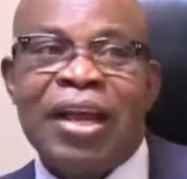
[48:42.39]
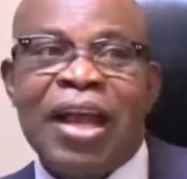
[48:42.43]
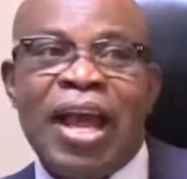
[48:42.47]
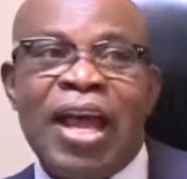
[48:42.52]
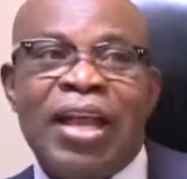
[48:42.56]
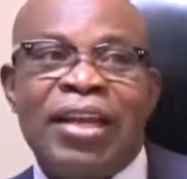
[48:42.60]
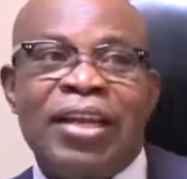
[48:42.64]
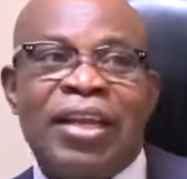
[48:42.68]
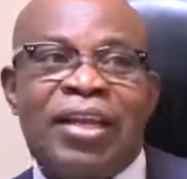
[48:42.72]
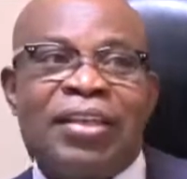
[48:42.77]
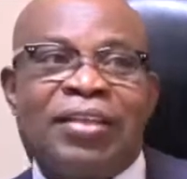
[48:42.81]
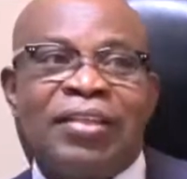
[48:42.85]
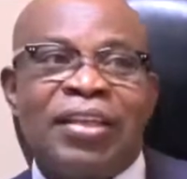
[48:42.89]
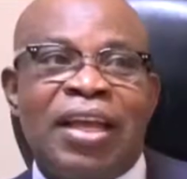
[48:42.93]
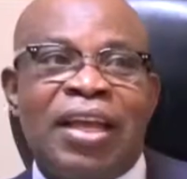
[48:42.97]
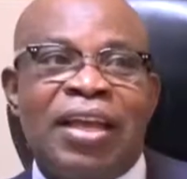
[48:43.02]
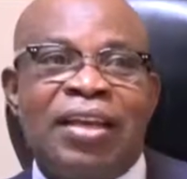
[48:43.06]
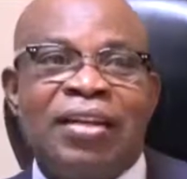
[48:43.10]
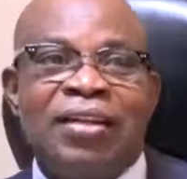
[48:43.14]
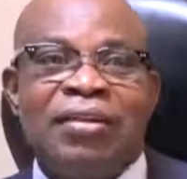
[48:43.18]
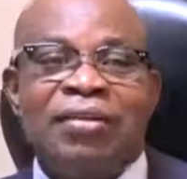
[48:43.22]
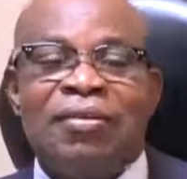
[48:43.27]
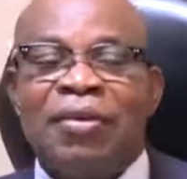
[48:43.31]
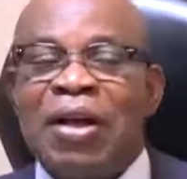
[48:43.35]
And they
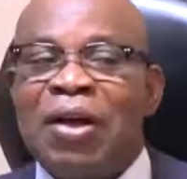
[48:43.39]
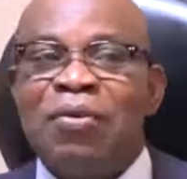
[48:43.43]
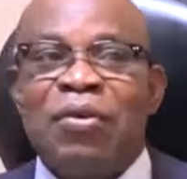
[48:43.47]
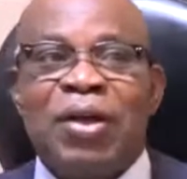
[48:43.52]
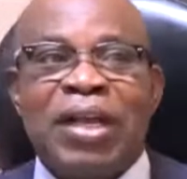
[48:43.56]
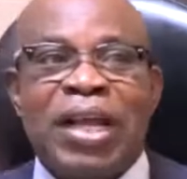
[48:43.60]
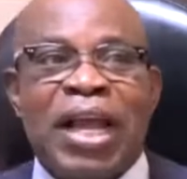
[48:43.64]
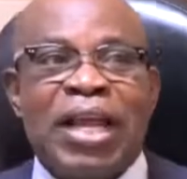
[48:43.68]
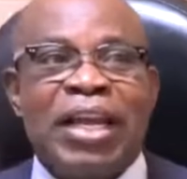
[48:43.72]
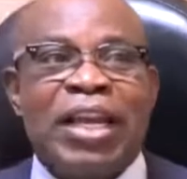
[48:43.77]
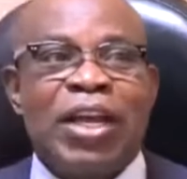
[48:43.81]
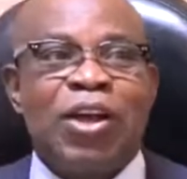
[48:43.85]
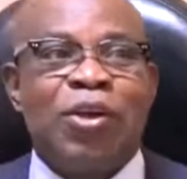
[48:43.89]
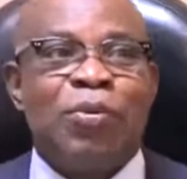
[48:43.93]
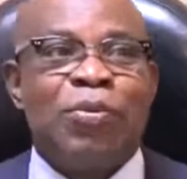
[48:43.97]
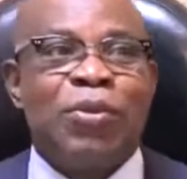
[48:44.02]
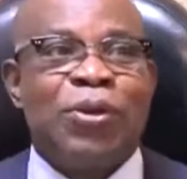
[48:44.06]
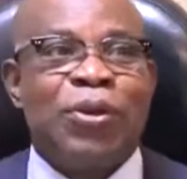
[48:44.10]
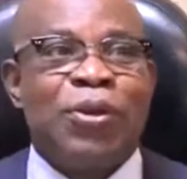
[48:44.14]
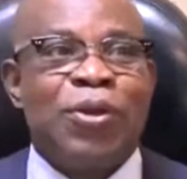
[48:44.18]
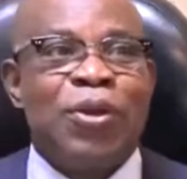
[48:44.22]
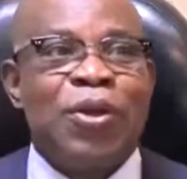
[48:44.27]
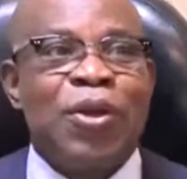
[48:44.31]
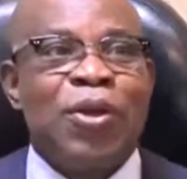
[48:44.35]
said, well, we can't help
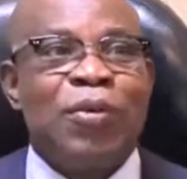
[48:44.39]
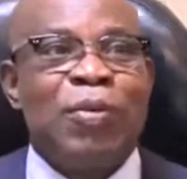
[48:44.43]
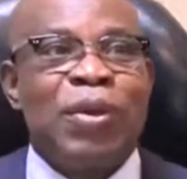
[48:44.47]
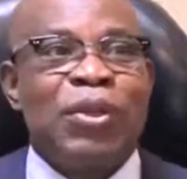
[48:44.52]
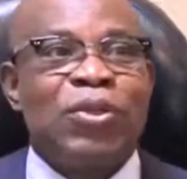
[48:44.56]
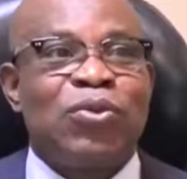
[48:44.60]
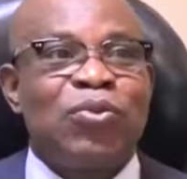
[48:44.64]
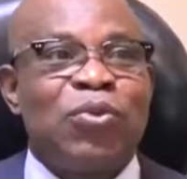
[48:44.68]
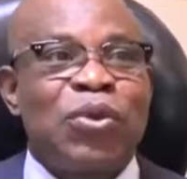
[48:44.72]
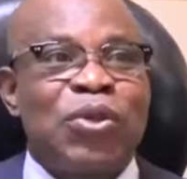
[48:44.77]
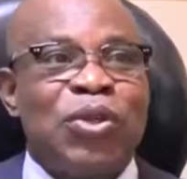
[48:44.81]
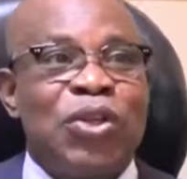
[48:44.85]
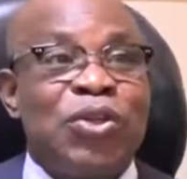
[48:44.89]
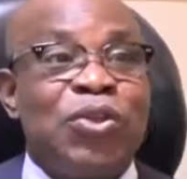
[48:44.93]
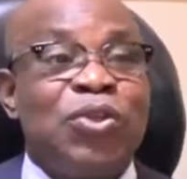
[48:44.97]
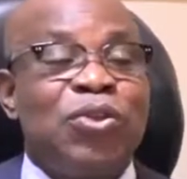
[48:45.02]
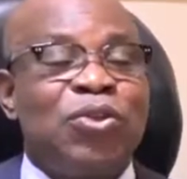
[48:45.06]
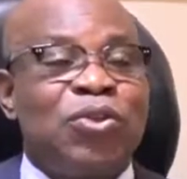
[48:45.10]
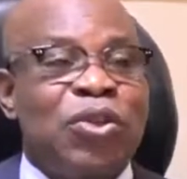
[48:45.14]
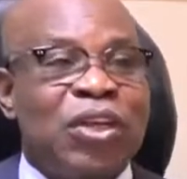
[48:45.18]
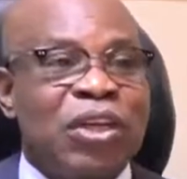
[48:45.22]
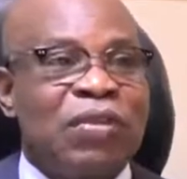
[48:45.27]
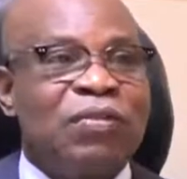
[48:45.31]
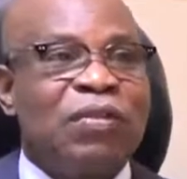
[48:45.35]
you, but we need you
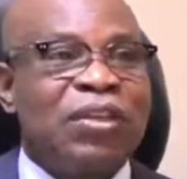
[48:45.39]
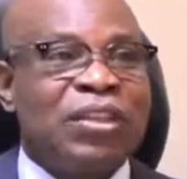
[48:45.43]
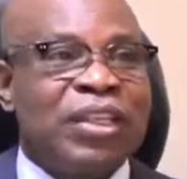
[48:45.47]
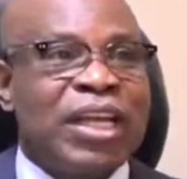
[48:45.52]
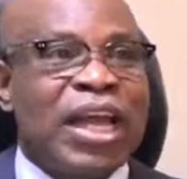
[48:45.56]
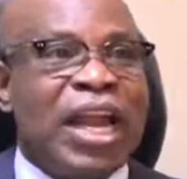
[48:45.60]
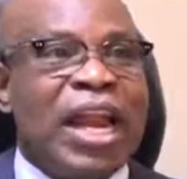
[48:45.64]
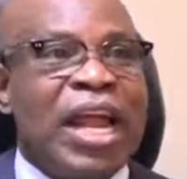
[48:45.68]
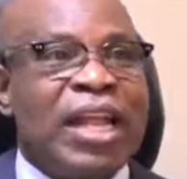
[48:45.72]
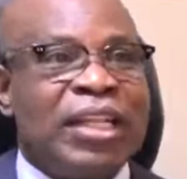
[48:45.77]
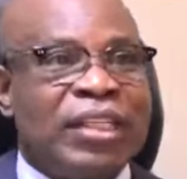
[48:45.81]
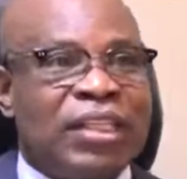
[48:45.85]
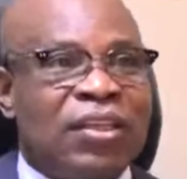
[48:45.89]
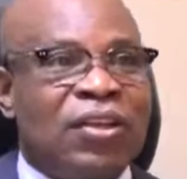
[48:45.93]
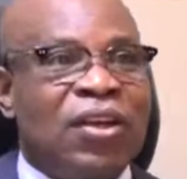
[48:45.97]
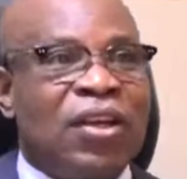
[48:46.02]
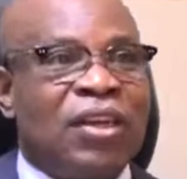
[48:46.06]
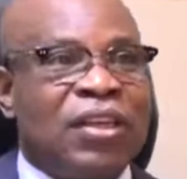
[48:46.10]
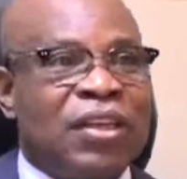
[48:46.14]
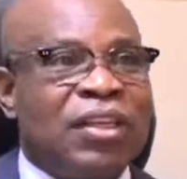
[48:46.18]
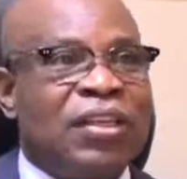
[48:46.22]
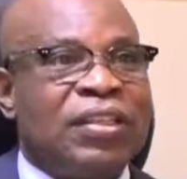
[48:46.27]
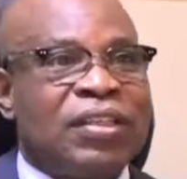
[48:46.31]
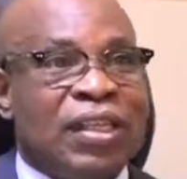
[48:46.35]
to give us guarantee
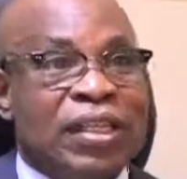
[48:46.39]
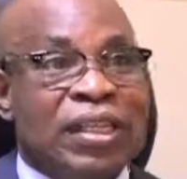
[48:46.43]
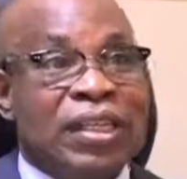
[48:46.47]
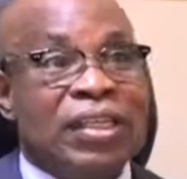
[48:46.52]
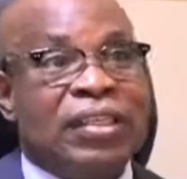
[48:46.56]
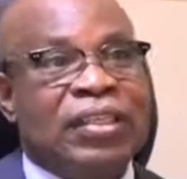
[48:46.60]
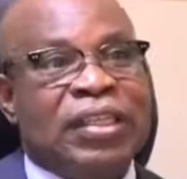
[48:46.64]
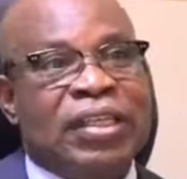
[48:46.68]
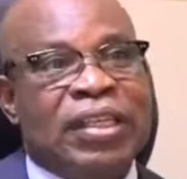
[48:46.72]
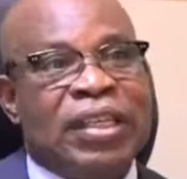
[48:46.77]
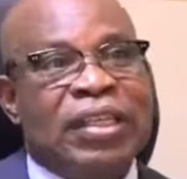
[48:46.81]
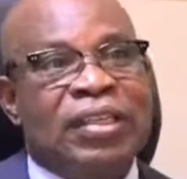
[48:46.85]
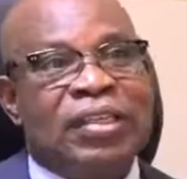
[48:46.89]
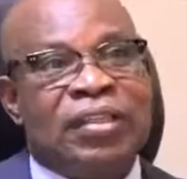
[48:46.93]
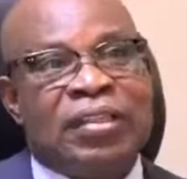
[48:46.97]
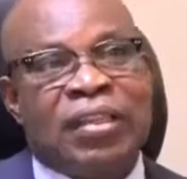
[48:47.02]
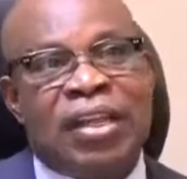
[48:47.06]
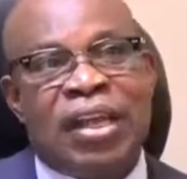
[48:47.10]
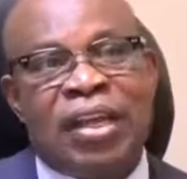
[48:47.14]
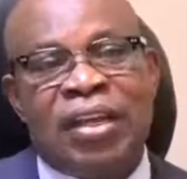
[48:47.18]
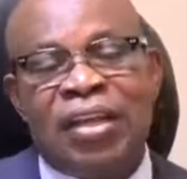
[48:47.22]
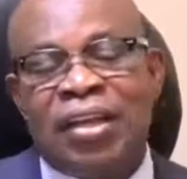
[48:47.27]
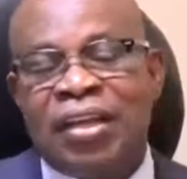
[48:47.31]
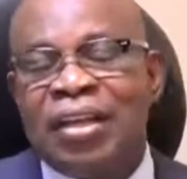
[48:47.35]
on this, and this, and this,
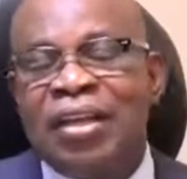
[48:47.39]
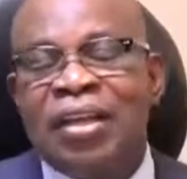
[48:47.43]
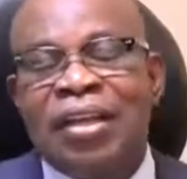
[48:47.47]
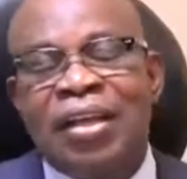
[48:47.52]
and that.